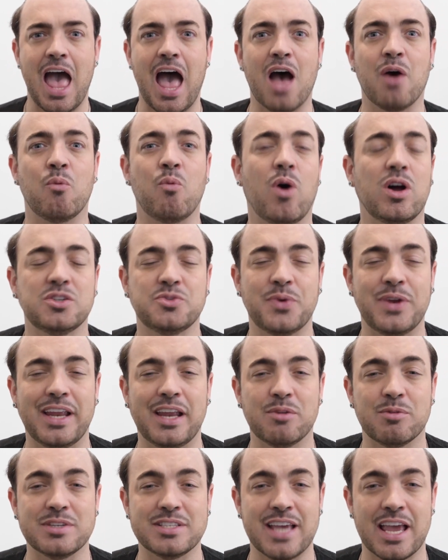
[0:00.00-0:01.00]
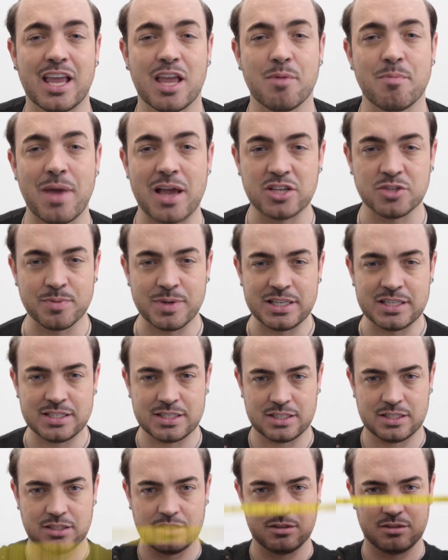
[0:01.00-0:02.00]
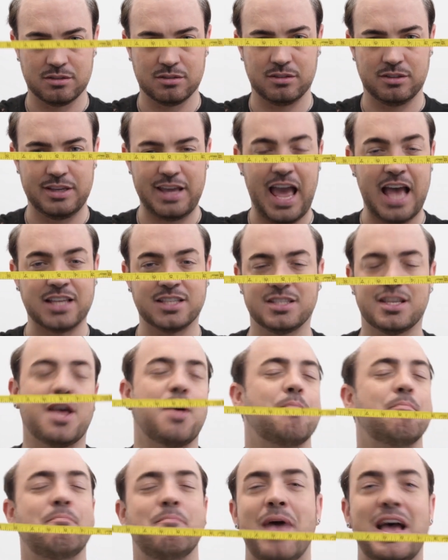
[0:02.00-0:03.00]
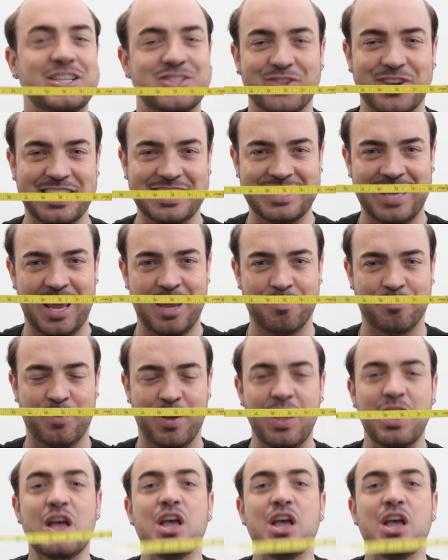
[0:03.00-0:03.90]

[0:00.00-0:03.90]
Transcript: And what do we need when taking measurements? Yes, measuring tape.